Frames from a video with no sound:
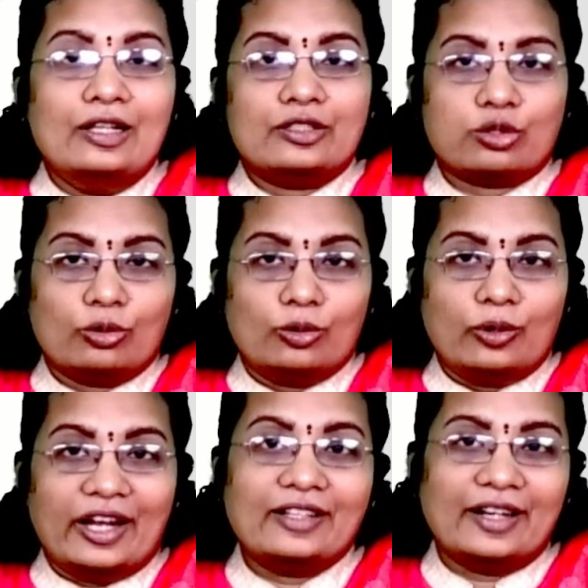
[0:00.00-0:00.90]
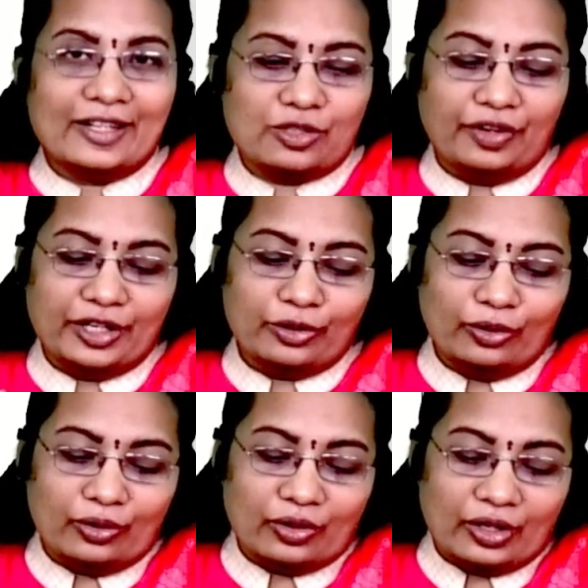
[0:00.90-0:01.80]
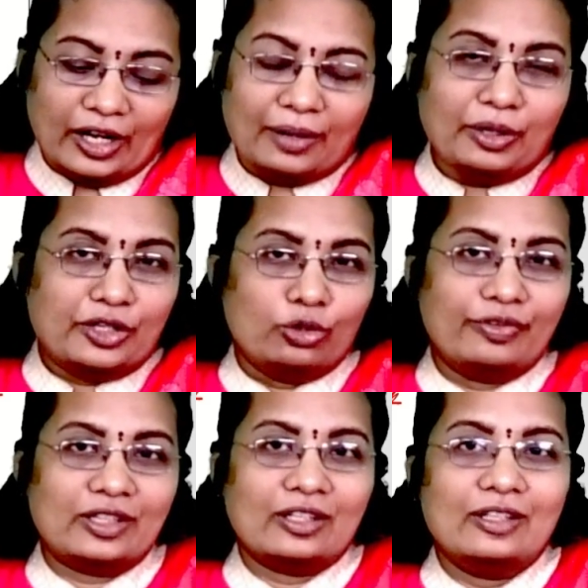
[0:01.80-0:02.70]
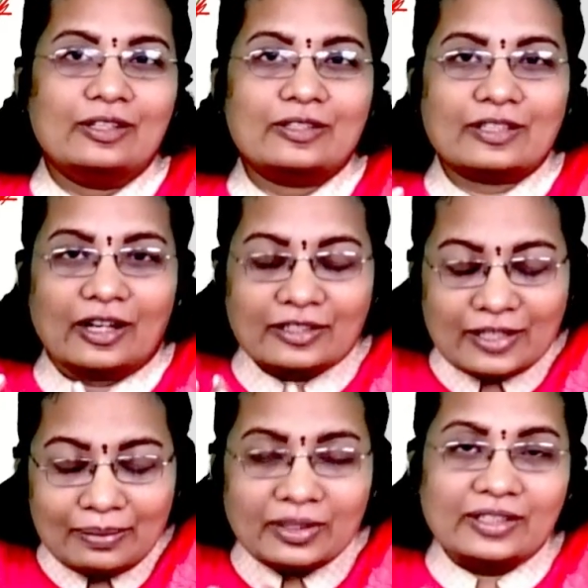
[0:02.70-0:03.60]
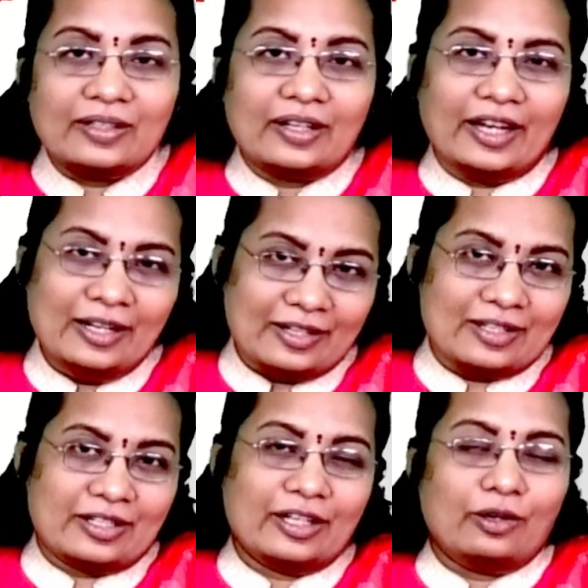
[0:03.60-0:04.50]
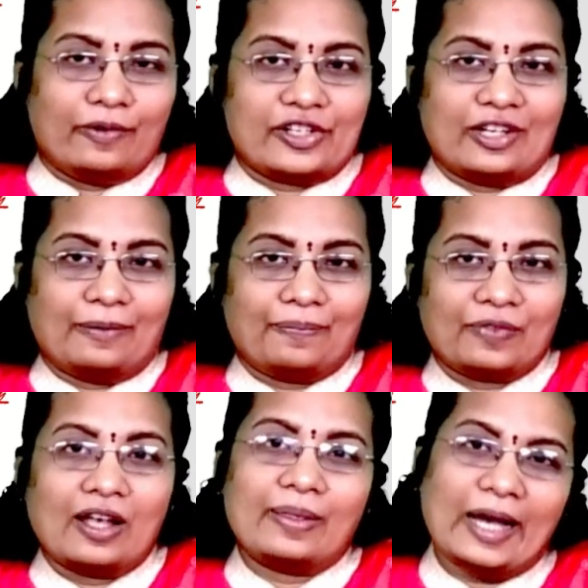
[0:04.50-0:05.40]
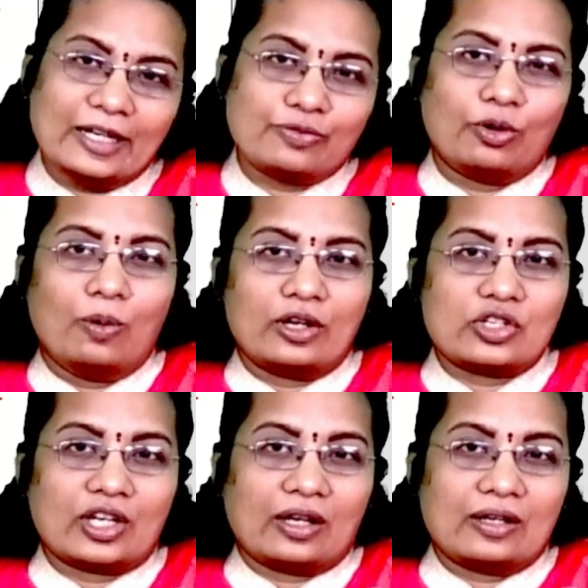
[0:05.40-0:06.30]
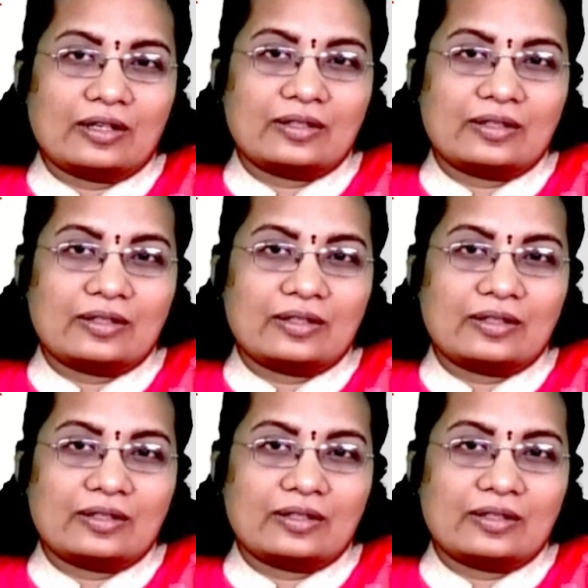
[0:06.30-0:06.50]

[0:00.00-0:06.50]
So in the next video, I meet you with some other interesting question. Thanks for watching.